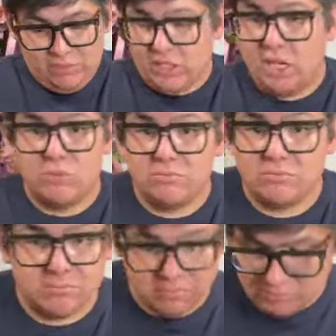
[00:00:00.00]
don't even
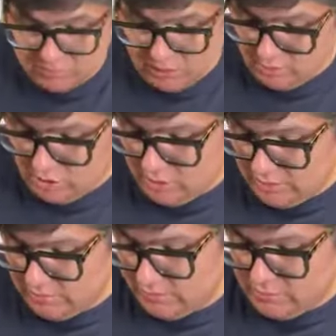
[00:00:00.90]
go. Don't
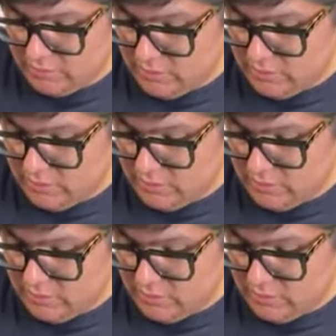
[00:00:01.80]
do it.